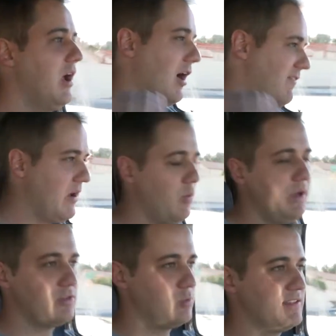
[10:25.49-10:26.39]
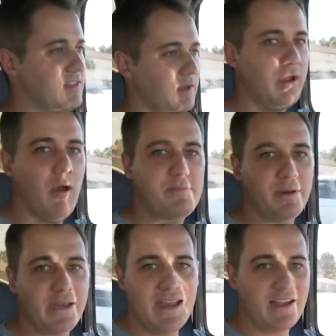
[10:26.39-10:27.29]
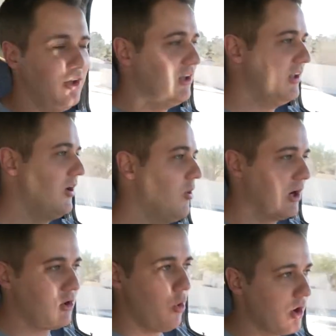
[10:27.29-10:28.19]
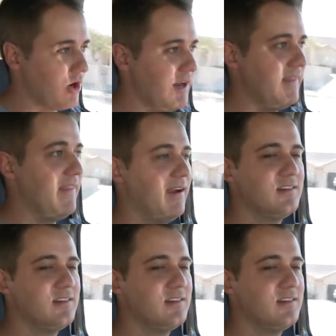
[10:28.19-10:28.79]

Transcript: our vent windows whistle, and we always put a nickel or a quarter in there.